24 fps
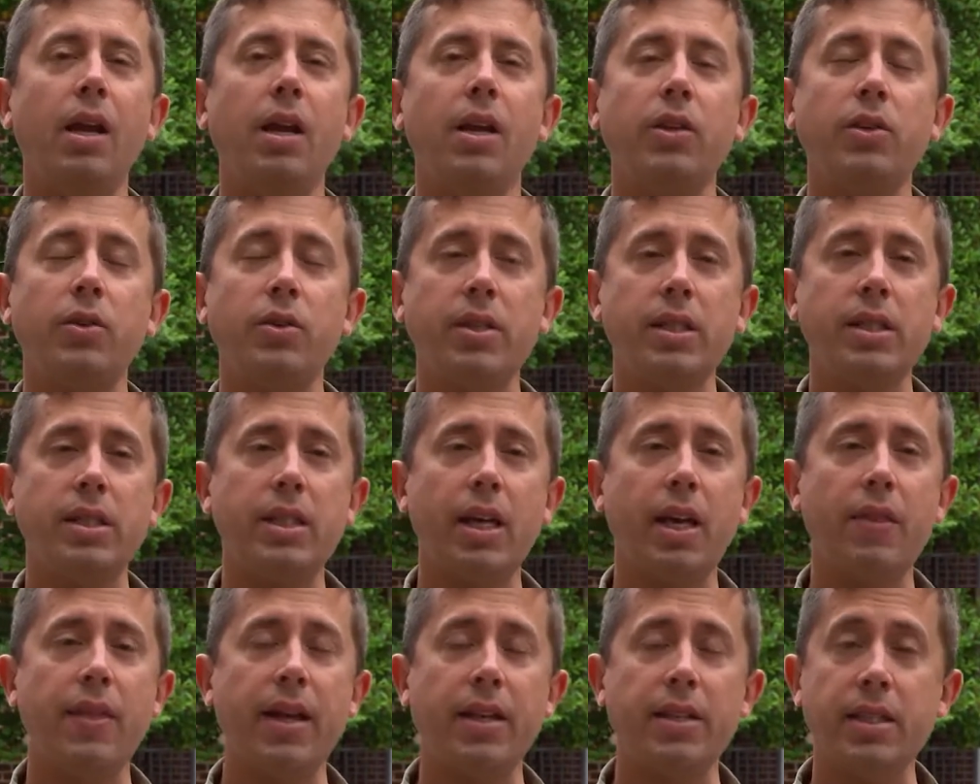So as I
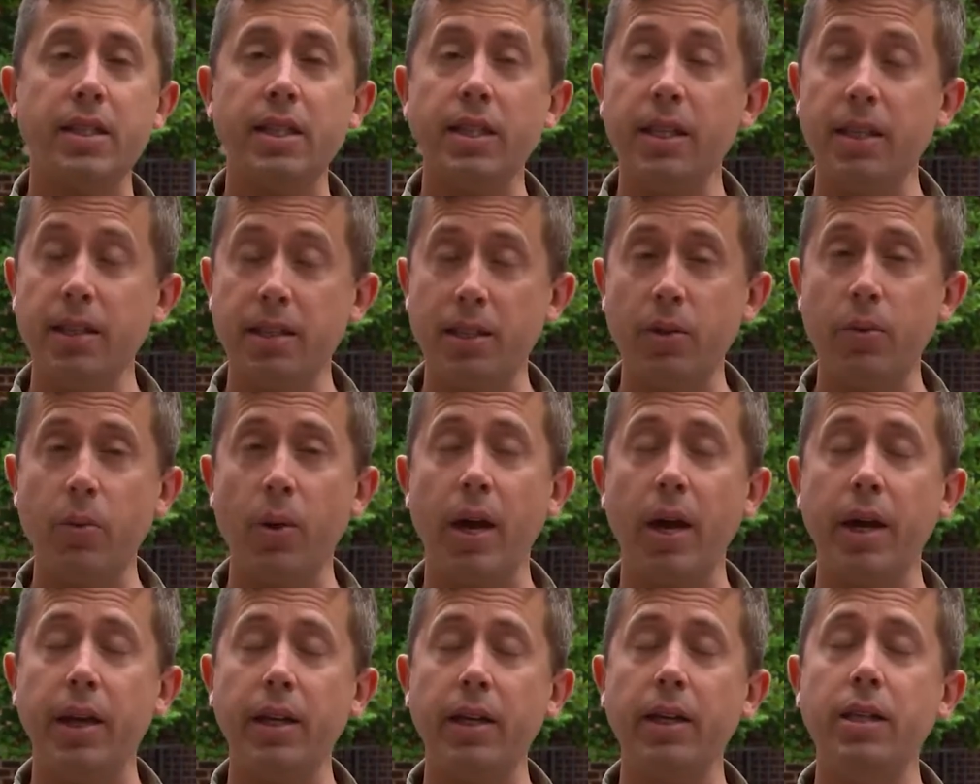said, that's an easy
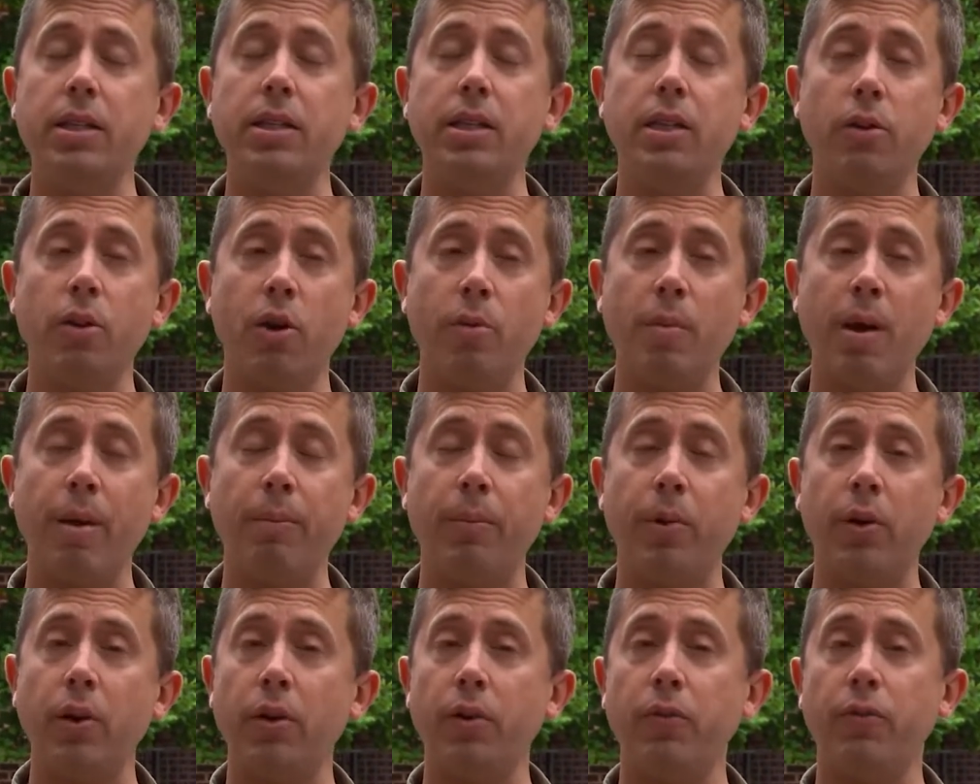way, easy to
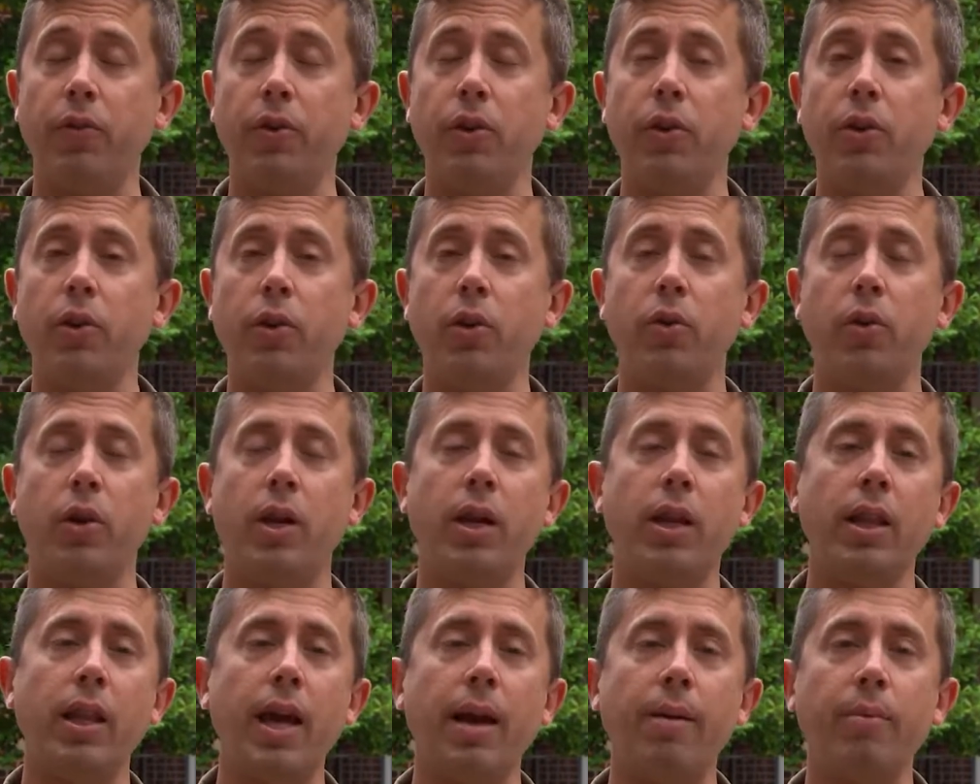remember for you to create
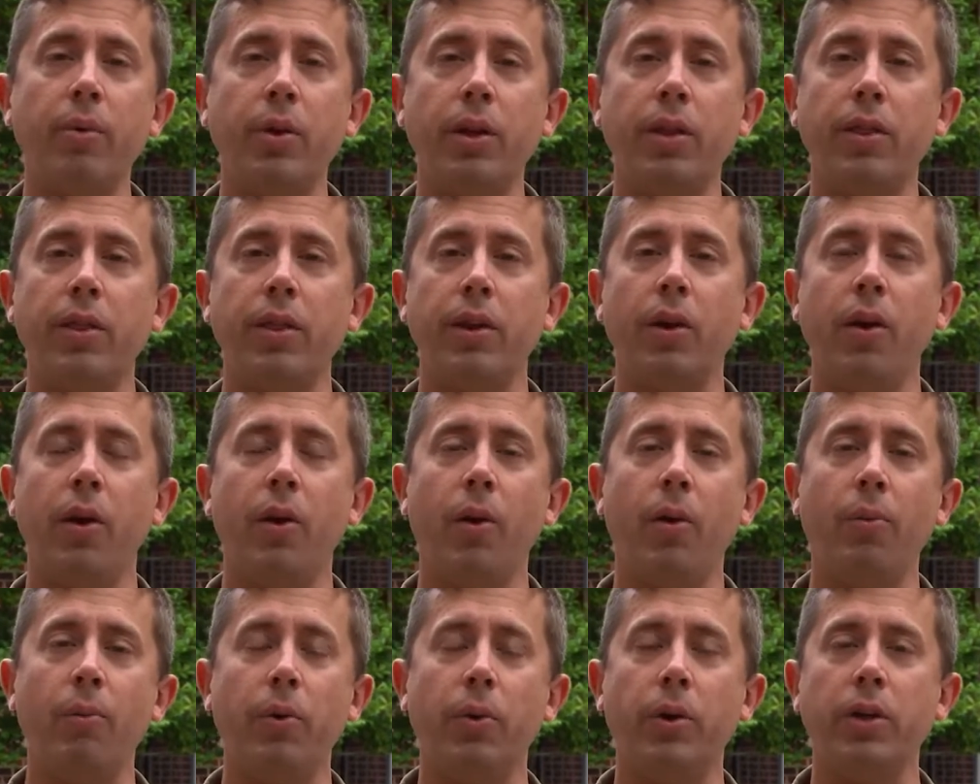a labyrinth at
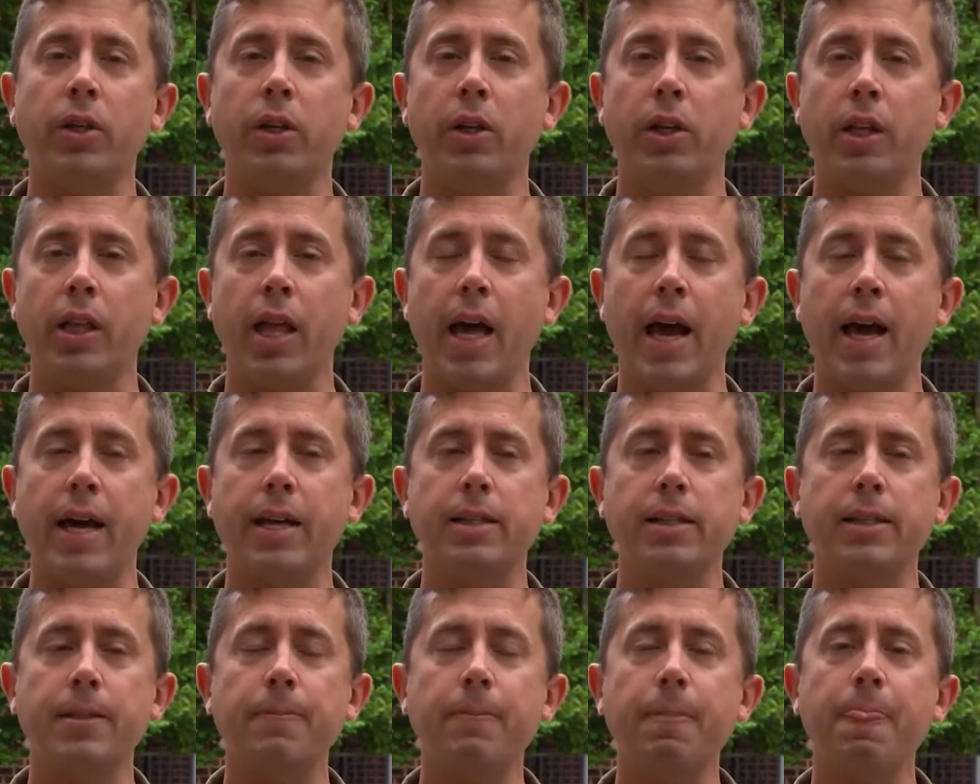home or in your
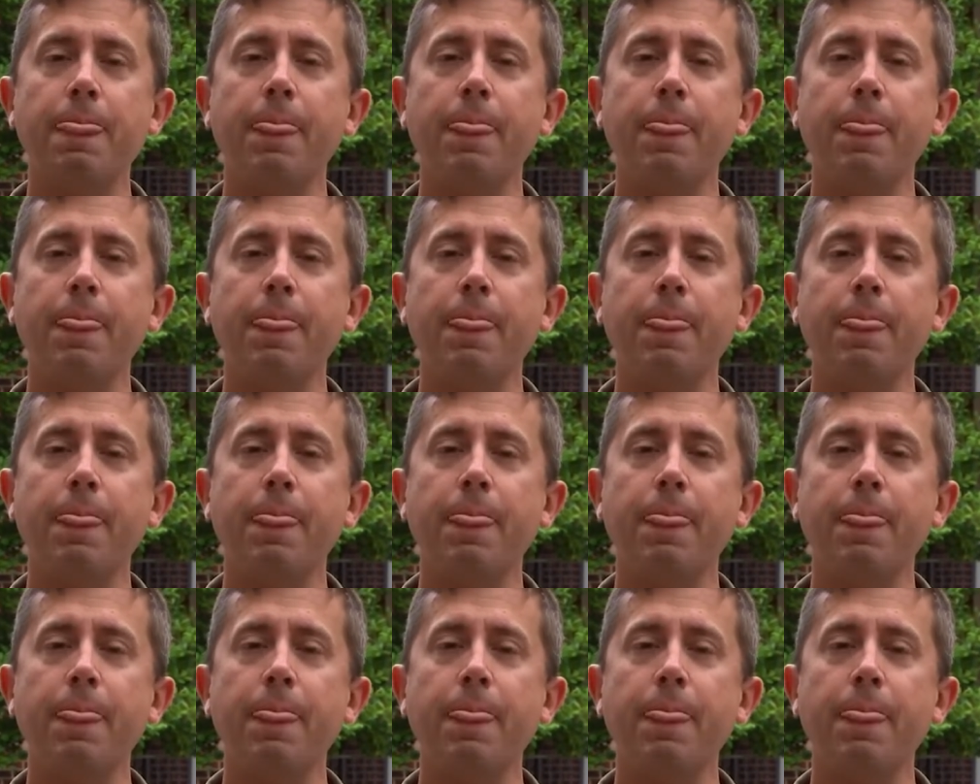class.